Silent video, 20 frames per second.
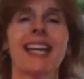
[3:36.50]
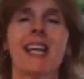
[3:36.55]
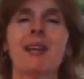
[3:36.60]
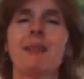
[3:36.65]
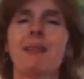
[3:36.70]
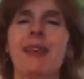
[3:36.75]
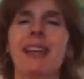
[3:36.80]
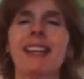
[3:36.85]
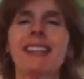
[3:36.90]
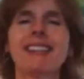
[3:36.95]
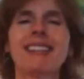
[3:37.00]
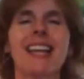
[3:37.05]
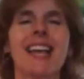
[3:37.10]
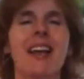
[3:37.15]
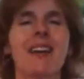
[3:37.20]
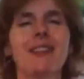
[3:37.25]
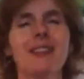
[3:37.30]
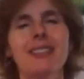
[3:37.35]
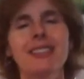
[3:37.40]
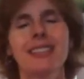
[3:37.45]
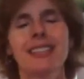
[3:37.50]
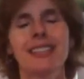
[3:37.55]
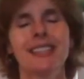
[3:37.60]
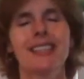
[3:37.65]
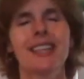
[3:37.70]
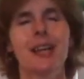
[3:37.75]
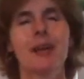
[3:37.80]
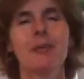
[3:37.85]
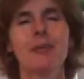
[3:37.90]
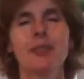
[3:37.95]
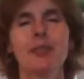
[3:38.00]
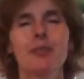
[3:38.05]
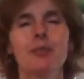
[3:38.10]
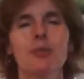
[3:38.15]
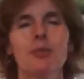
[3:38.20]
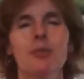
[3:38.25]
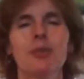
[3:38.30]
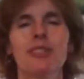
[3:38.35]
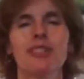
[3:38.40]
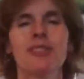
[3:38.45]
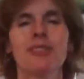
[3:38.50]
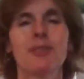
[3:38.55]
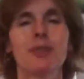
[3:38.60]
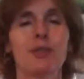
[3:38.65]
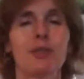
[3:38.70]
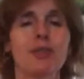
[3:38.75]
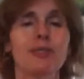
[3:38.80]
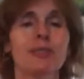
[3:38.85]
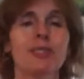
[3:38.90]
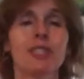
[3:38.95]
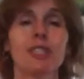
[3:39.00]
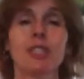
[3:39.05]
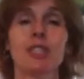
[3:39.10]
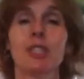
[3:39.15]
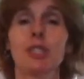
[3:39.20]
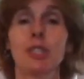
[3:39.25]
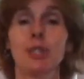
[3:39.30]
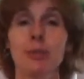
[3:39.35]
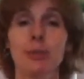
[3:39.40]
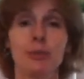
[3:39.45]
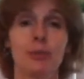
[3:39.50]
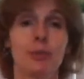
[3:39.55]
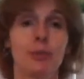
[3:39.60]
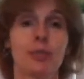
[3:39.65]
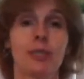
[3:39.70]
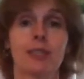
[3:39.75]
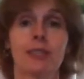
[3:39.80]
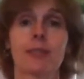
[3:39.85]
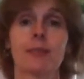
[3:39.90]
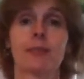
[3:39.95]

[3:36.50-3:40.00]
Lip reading: it makes everything that much more difficult to do.